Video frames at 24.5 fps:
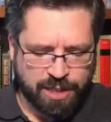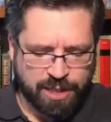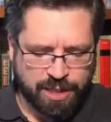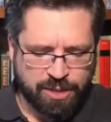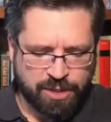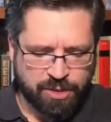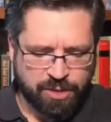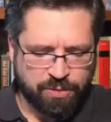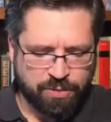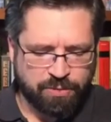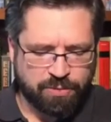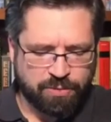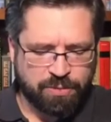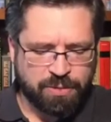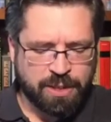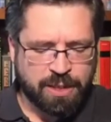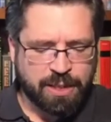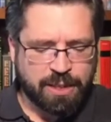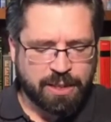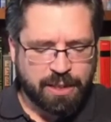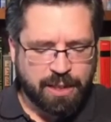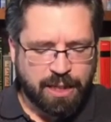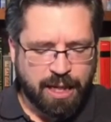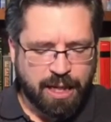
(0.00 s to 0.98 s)
you
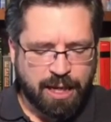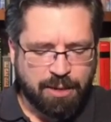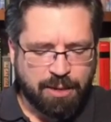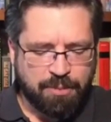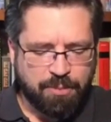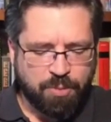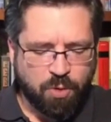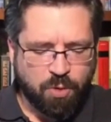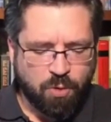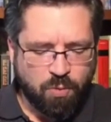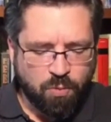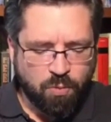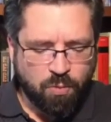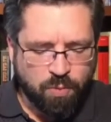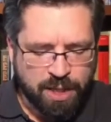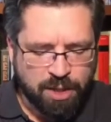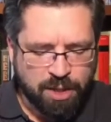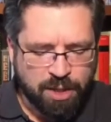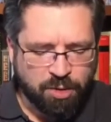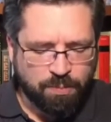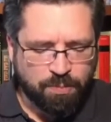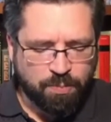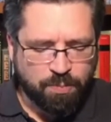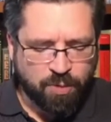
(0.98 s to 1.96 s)

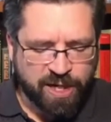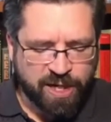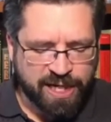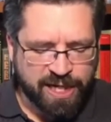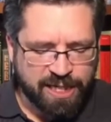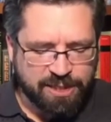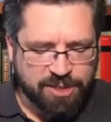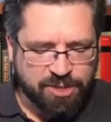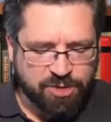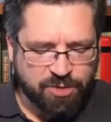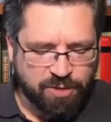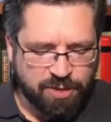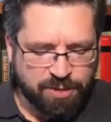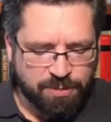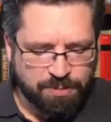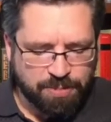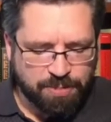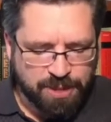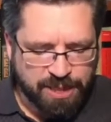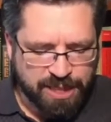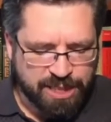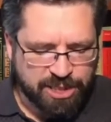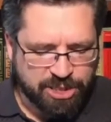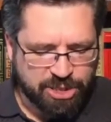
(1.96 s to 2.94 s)
will bring it to
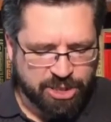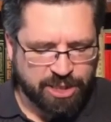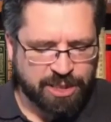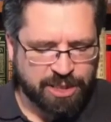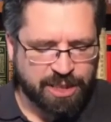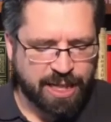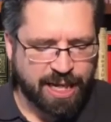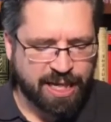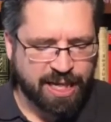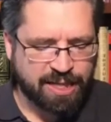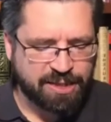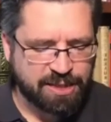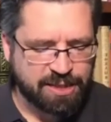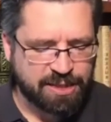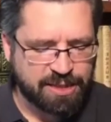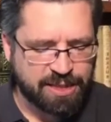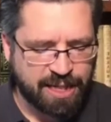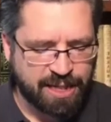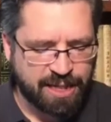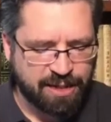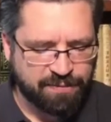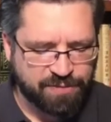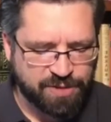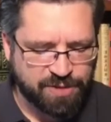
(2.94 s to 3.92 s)
completion at the
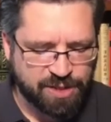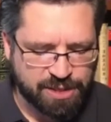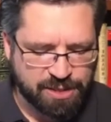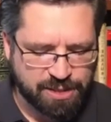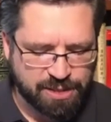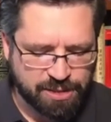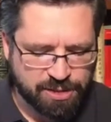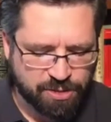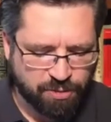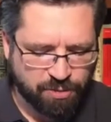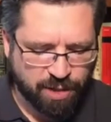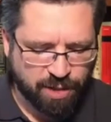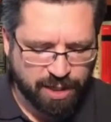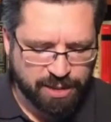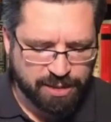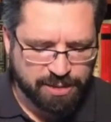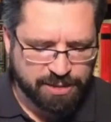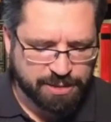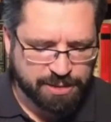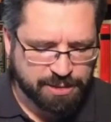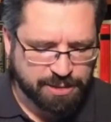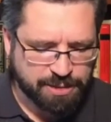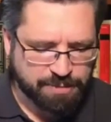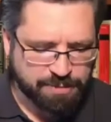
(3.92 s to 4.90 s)
day of Jesus
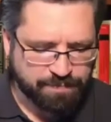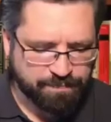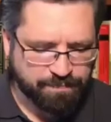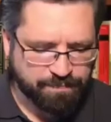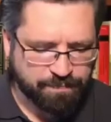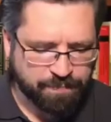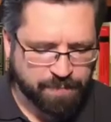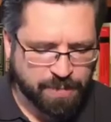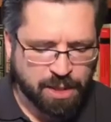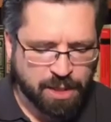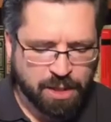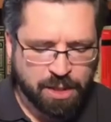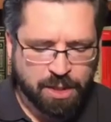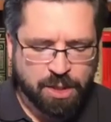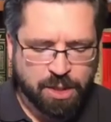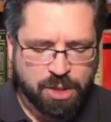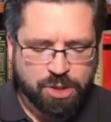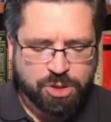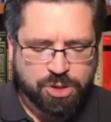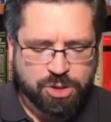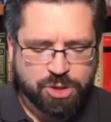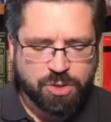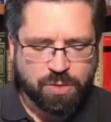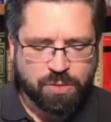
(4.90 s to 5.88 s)
Christ.
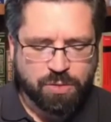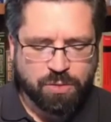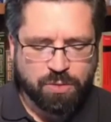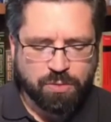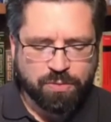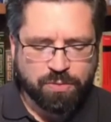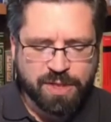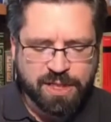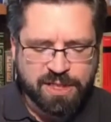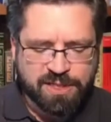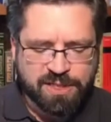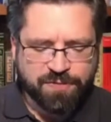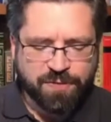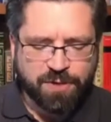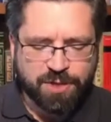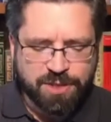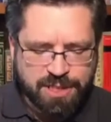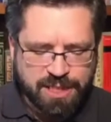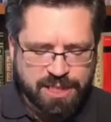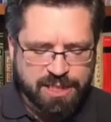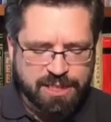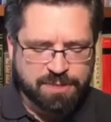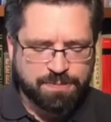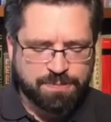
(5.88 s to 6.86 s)
So this verse
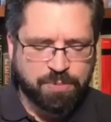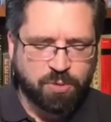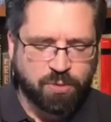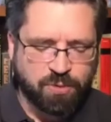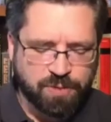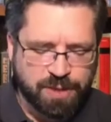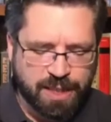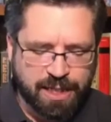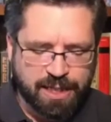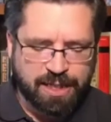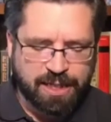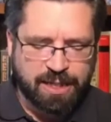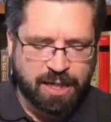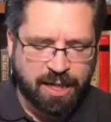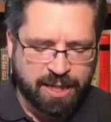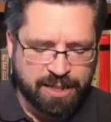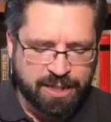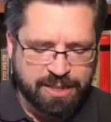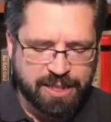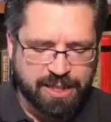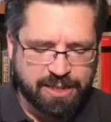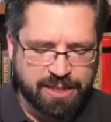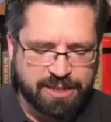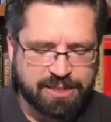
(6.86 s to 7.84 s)
gets pulled out of
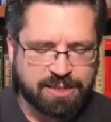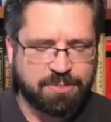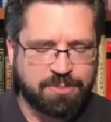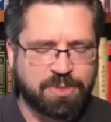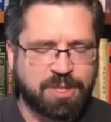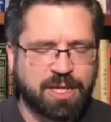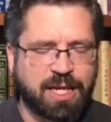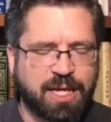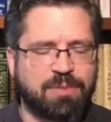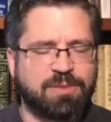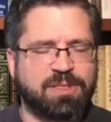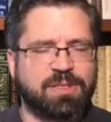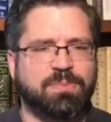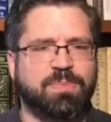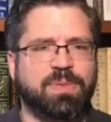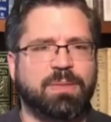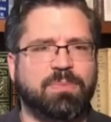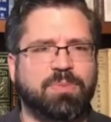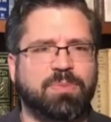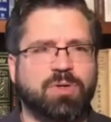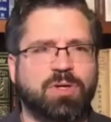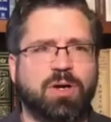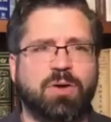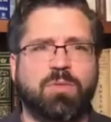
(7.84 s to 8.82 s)
context sometimes, and
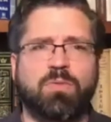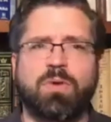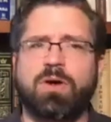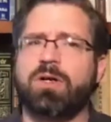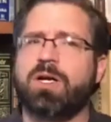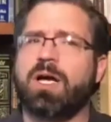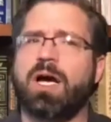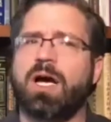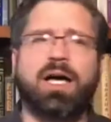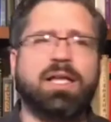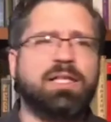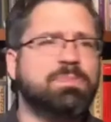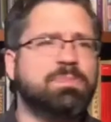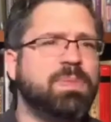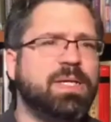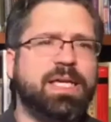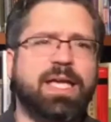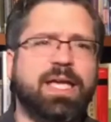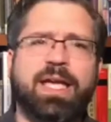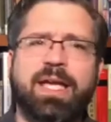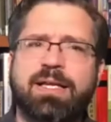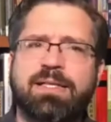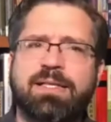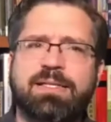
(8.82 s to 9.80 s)
people go, well, God
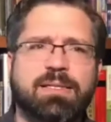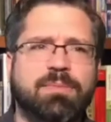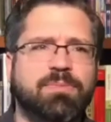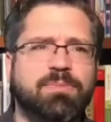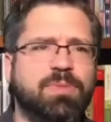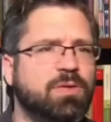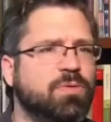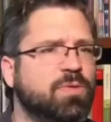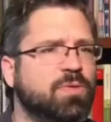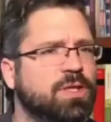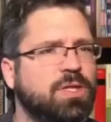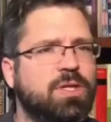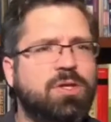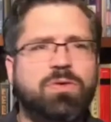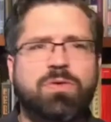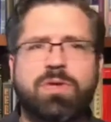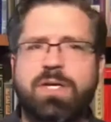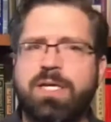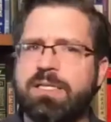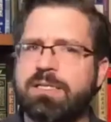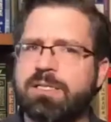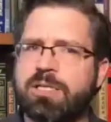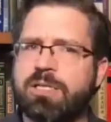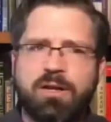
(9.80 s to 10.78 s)
began something with you.
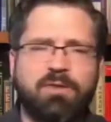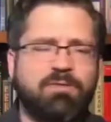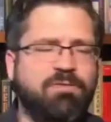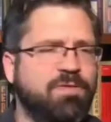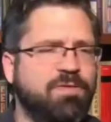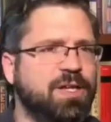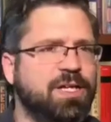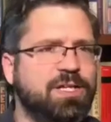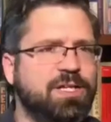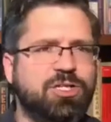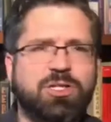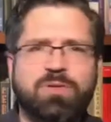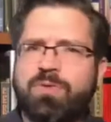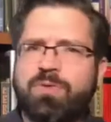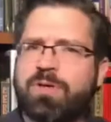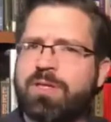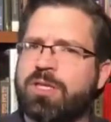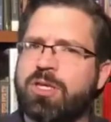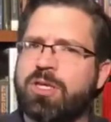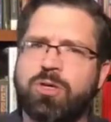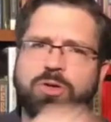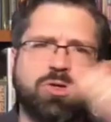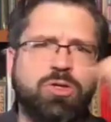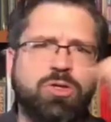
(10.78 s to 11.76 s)
He's going to finish it with
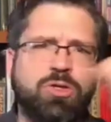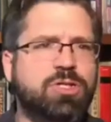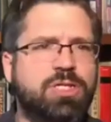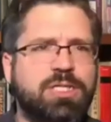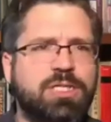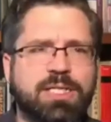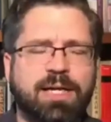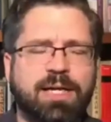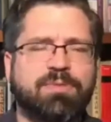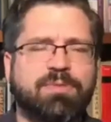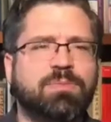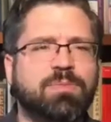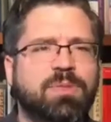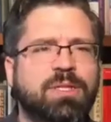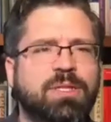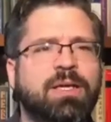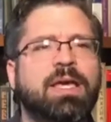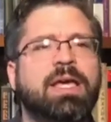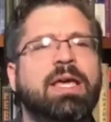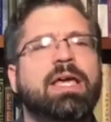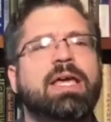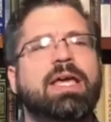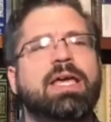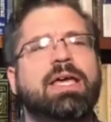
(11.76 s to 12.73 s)
you. You just have to believe.
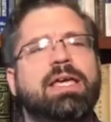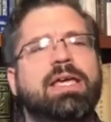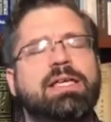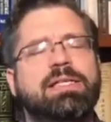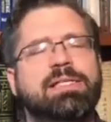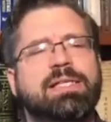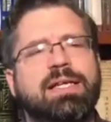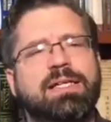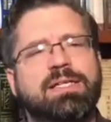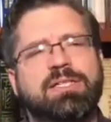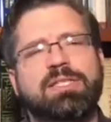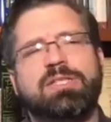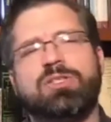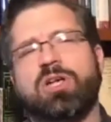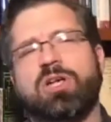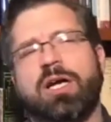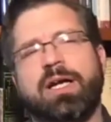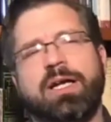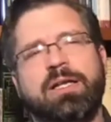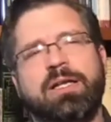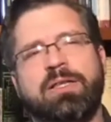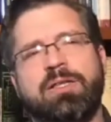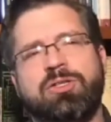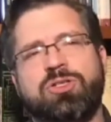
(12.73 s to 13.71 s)
He's actually talking
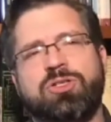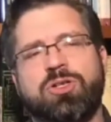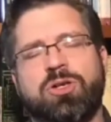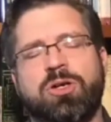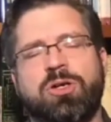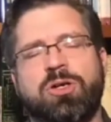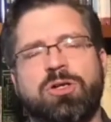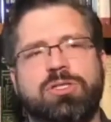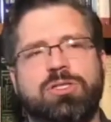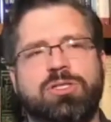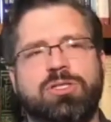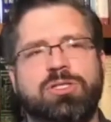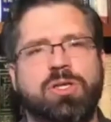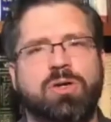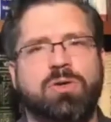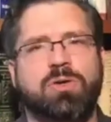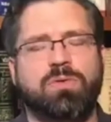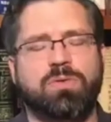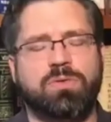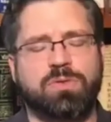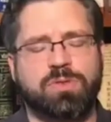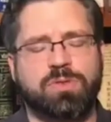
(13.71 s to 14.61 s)
to the church. So